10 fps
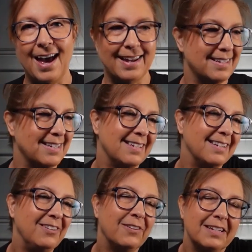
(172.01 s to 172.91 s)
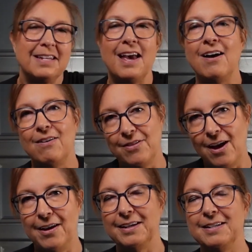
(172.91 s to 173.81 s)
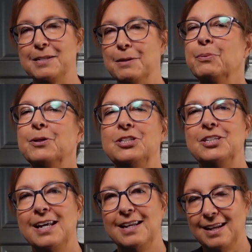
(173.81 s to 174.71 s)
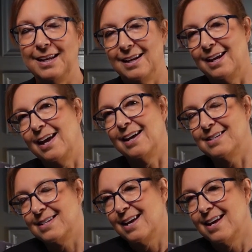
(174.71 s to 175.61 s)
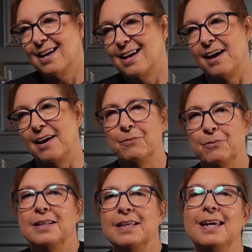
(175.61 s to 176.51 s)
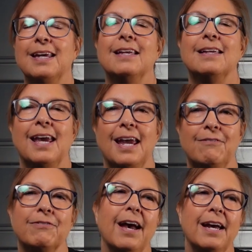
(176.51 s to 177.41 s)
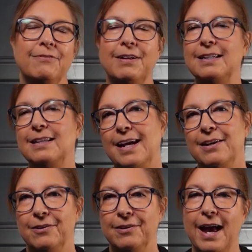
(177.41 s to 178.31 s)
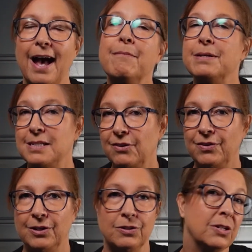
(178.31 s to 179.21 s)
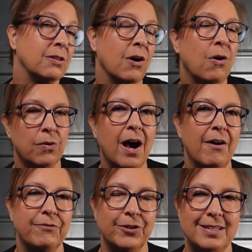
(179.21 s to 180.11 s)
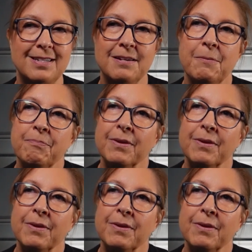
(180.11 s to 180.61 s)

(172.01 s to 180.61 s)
and you can tell the audience appreciated it, and uh, it really gave kind of a lighter atmosphere to the whole conference.